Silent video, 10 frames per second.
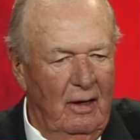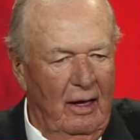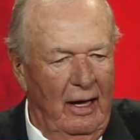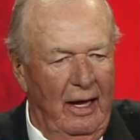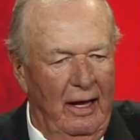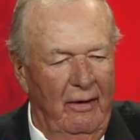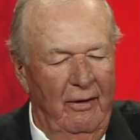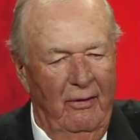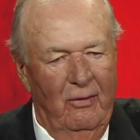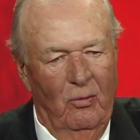
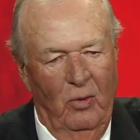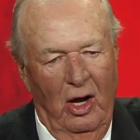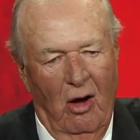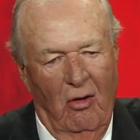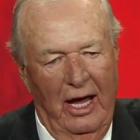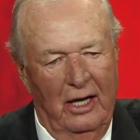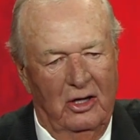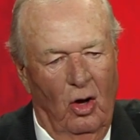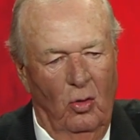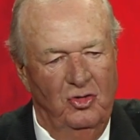And we all had
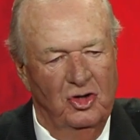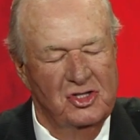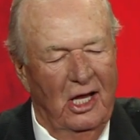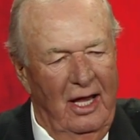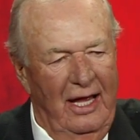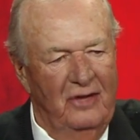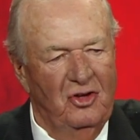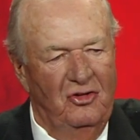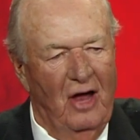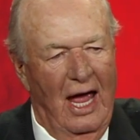coaches. It's
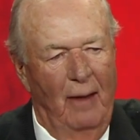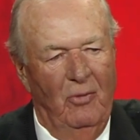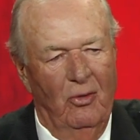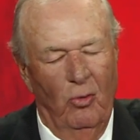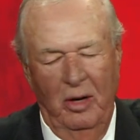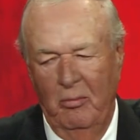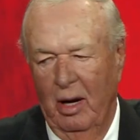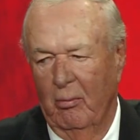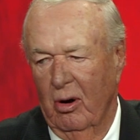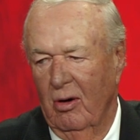a time to
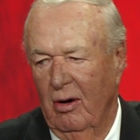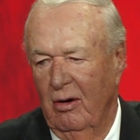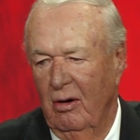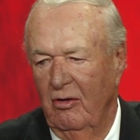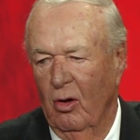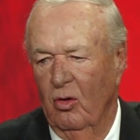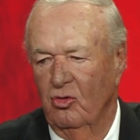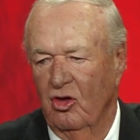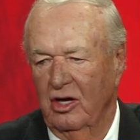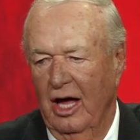remember
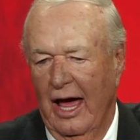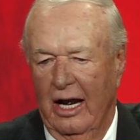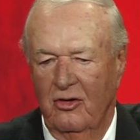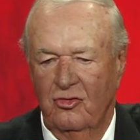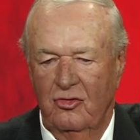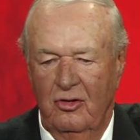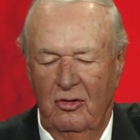those that got us